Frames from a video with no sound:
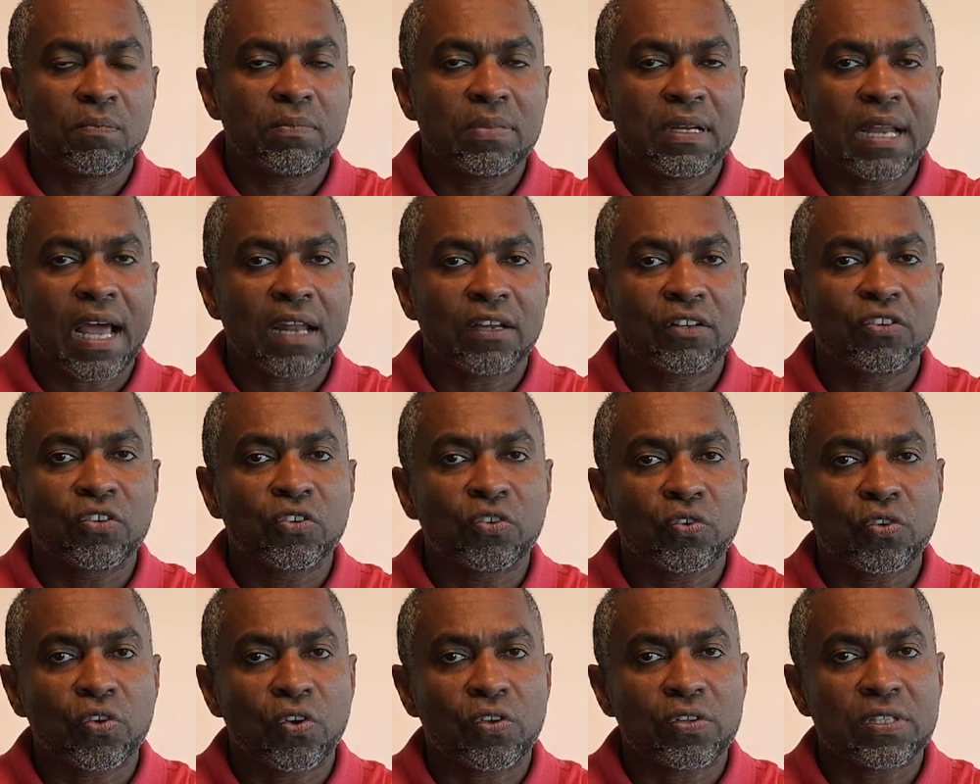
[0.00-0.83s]
blood
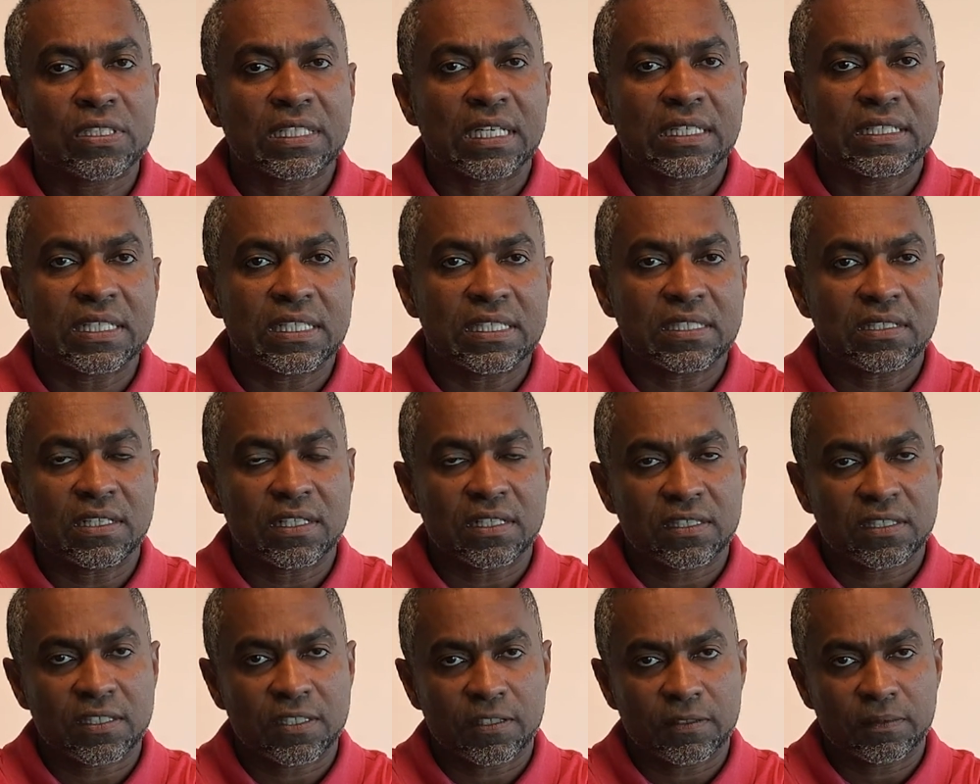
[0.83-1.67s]
glucose
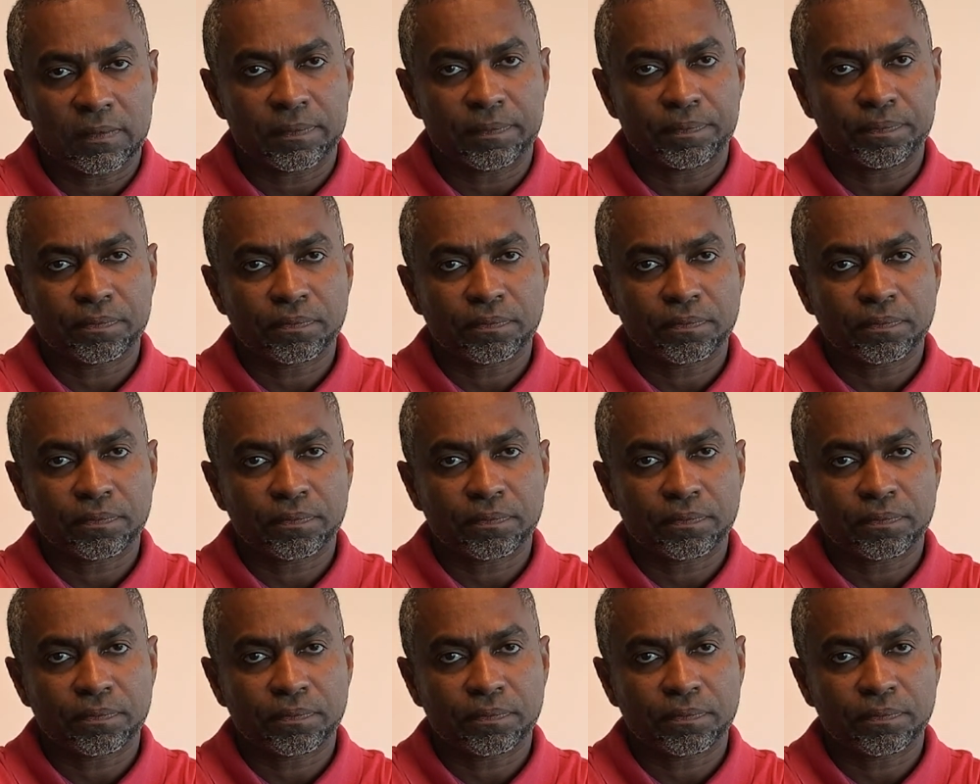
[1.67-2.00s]
statistics.